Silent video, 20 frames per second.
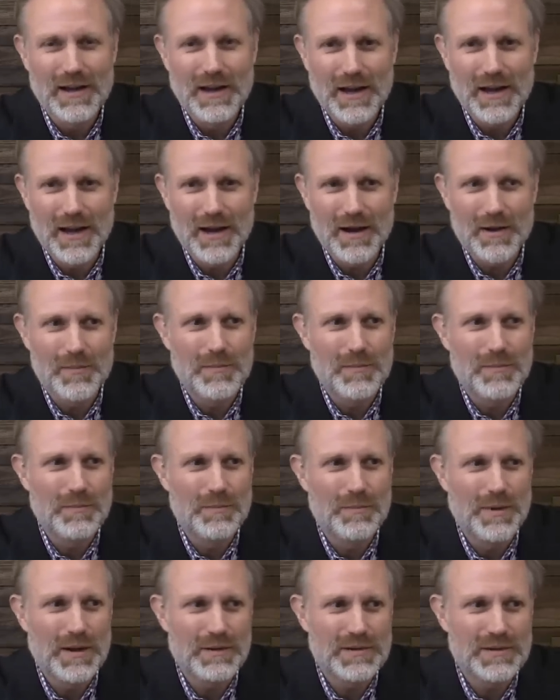Um,
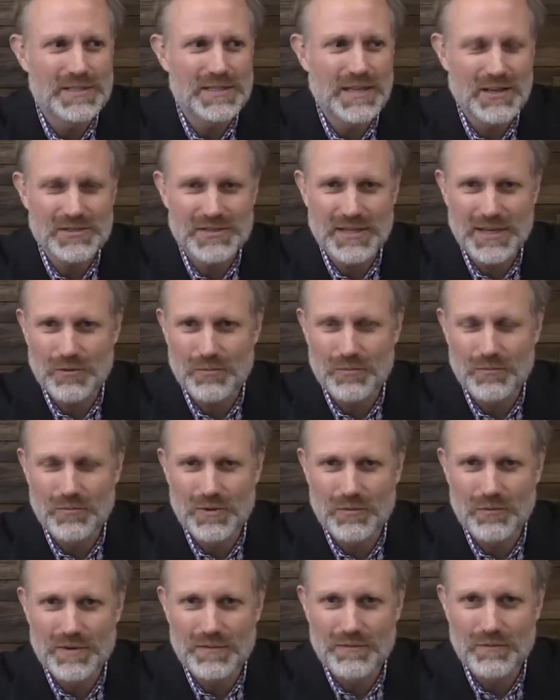but it sounds like we,
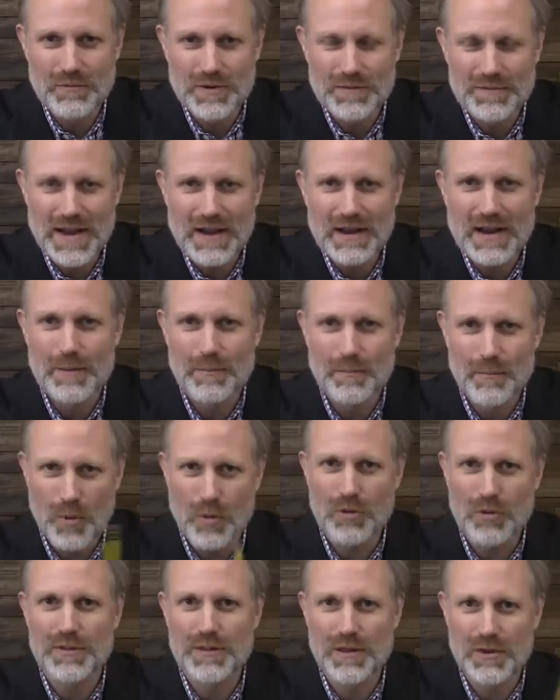we've, we've now got
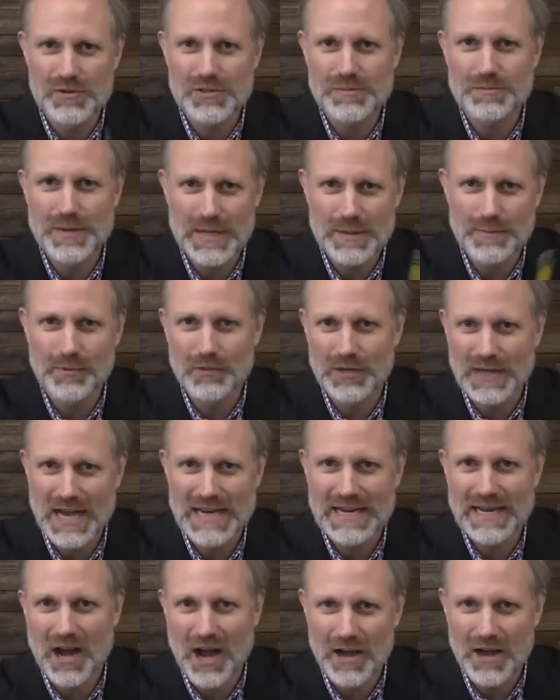more of those people
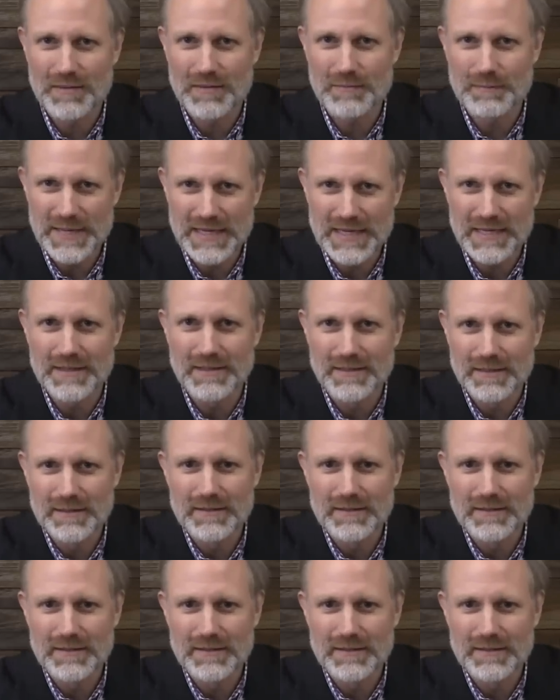kind of on the beat